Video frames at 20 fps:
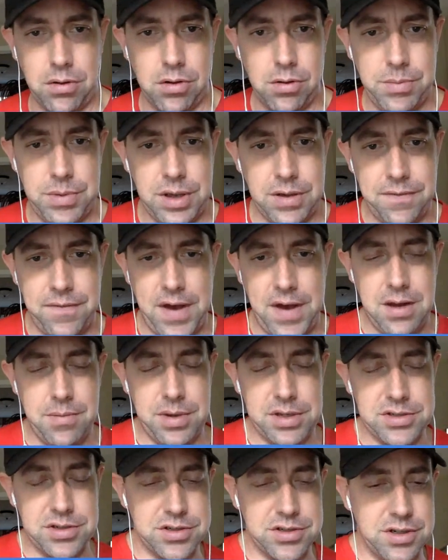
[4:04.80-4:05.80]
group. You can find it
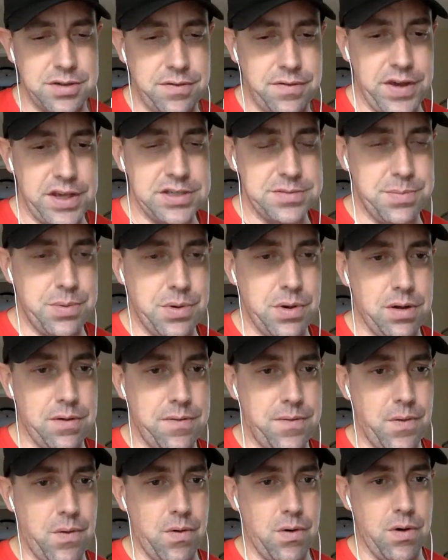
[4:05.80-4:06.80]
by searching Facebook
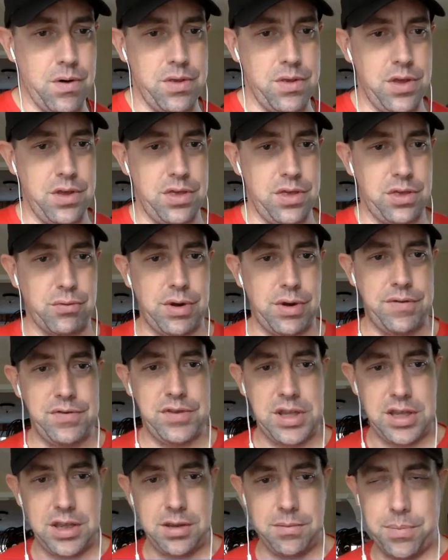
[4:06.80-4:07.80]
for the
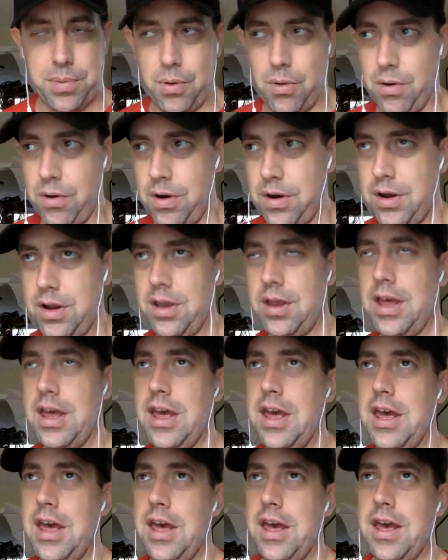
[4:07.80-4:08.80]
Thrifting Board.
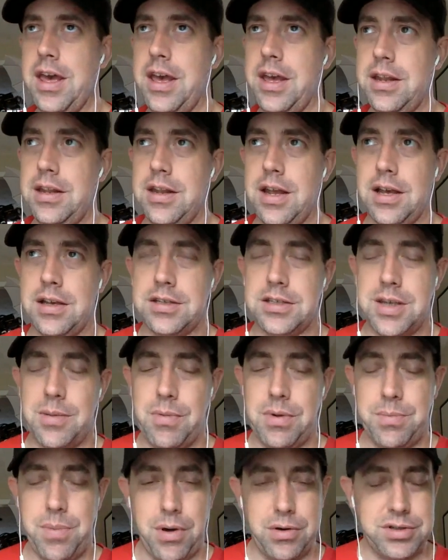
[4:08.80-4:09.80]
And
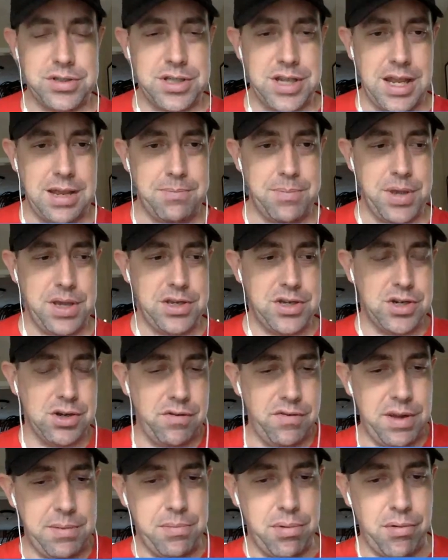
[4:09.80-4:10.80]
someone posted a picture
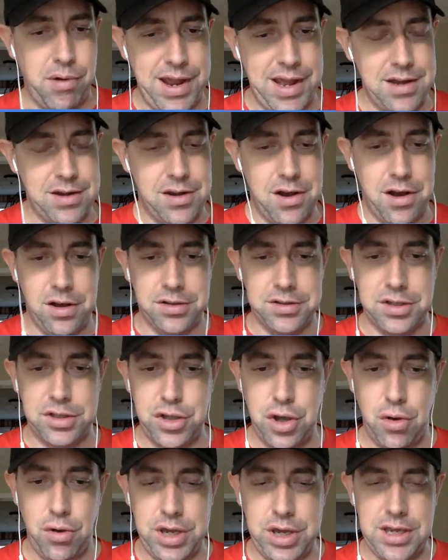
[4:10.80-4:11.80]
of a brand called
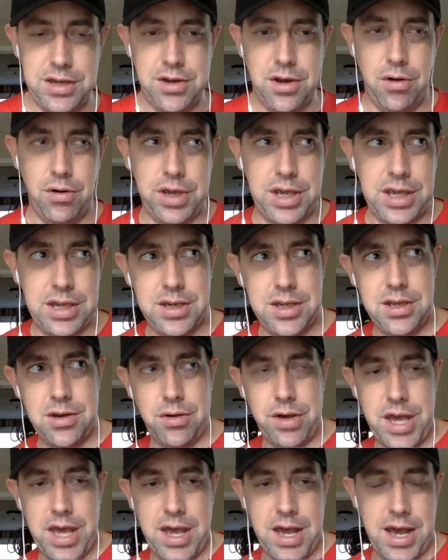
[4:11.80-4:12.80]
Toki Doki,
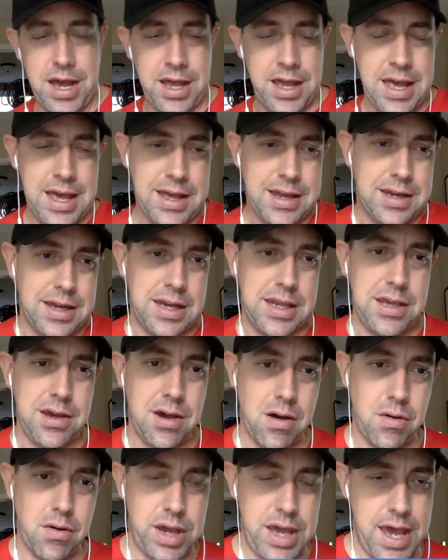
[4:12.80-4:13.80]

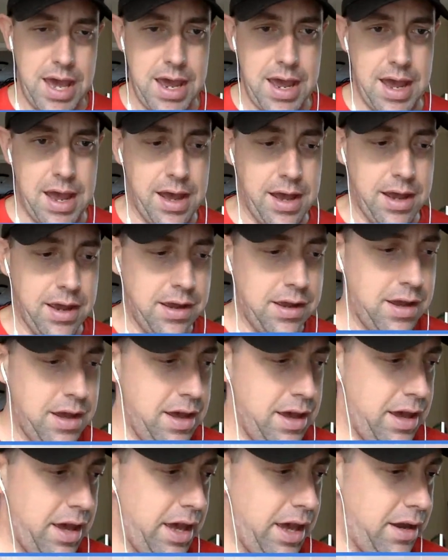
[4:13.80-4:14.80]
Tokidoki.
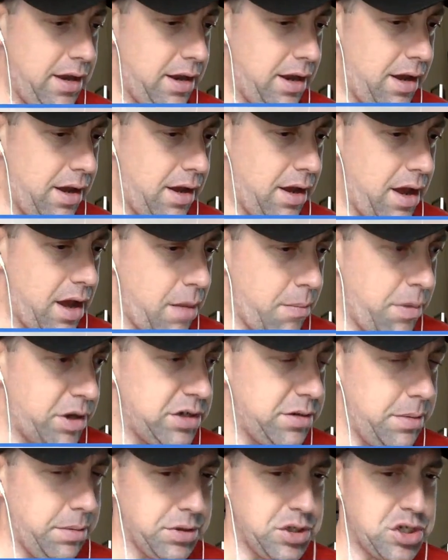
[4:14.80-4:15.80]
And a
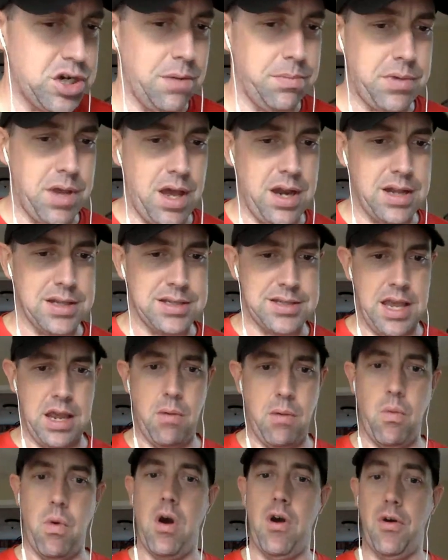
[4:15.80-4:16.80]
bunch of people jumped on it
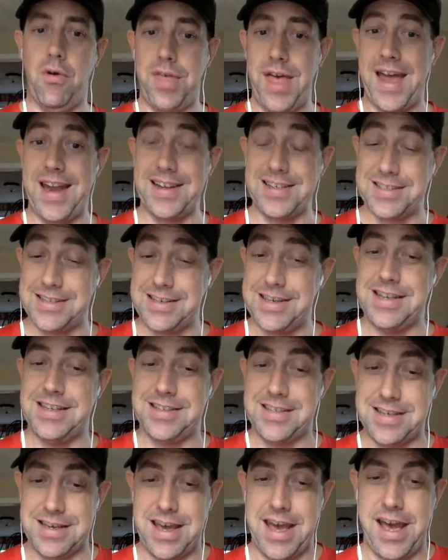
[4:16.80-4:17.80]
saying, whoa, that is
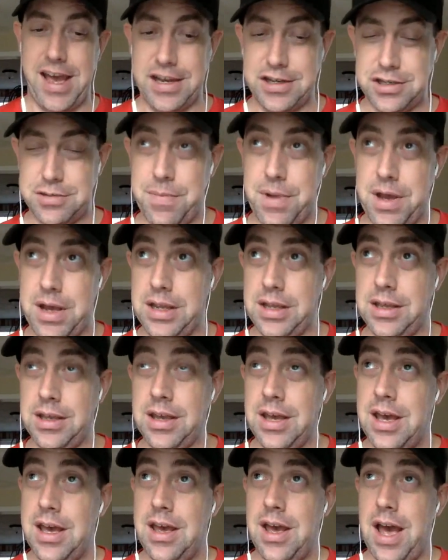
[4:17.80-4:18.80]
easy cash
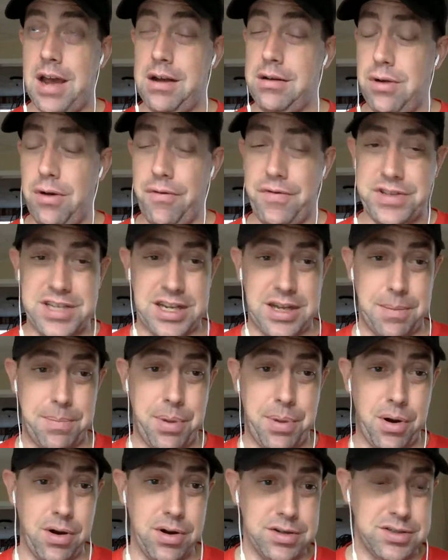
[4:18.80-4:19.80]
money. I don't know if it's like a
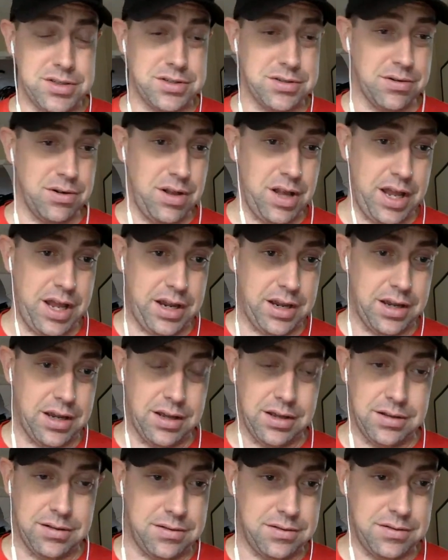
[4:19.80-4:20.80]
purse or like
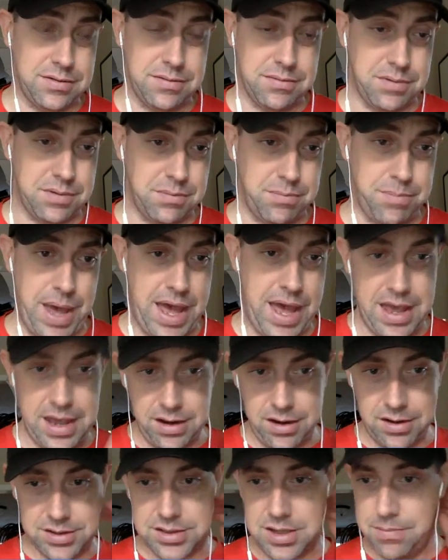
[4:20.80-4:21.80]
a
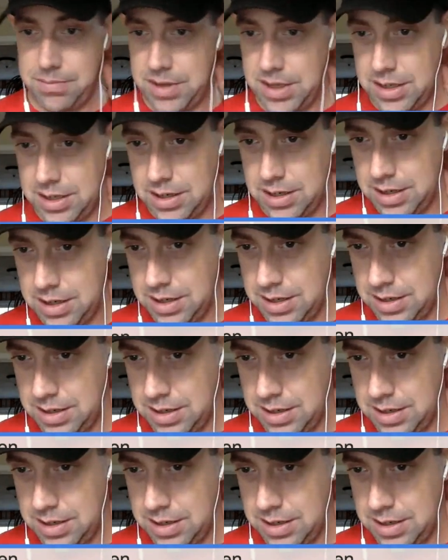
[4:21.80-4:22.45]
bag or something.